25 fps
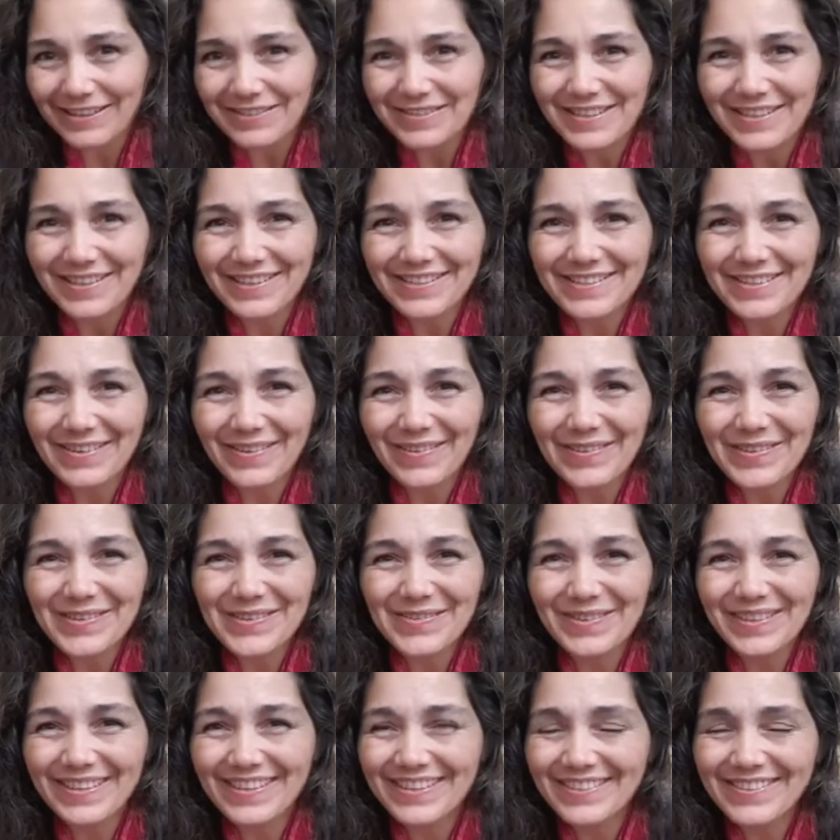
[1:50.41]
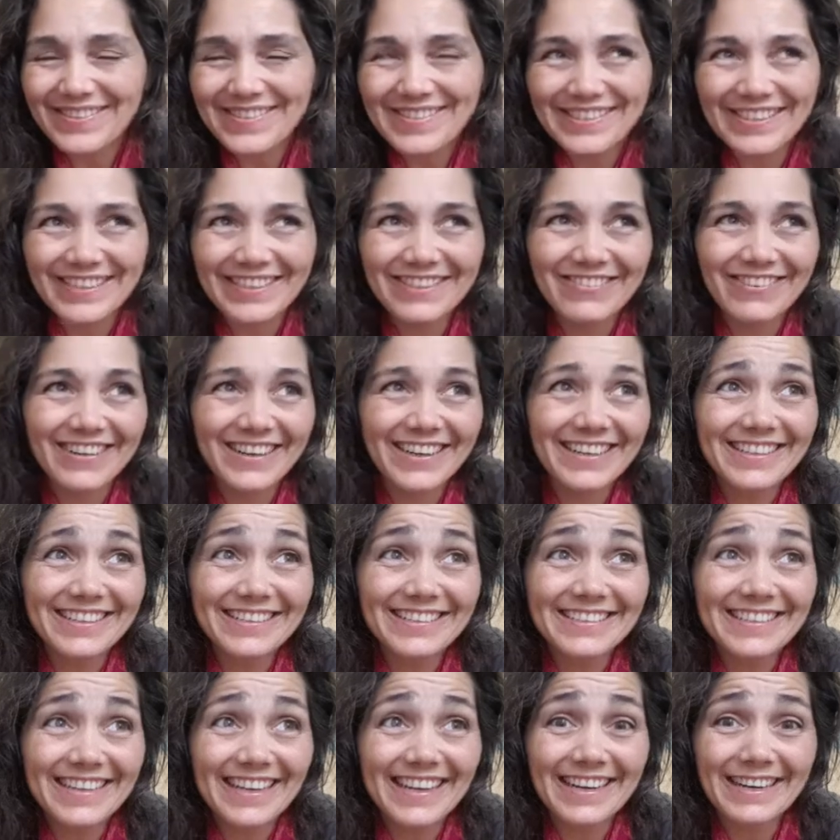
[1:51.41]
I've shared some of those videos too where I
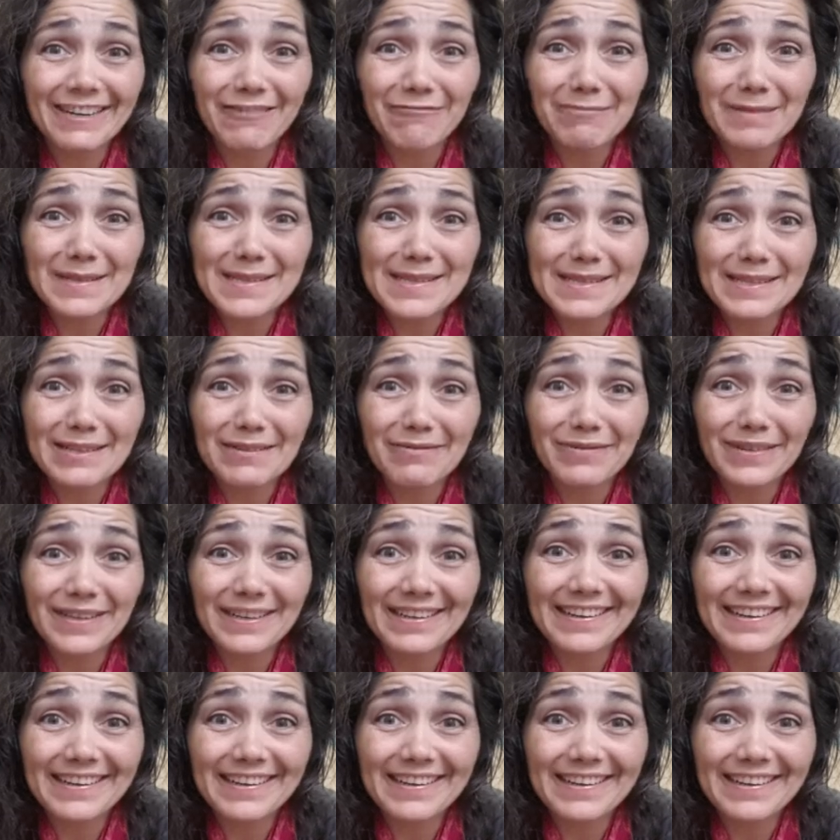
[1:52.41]
just can't help myself.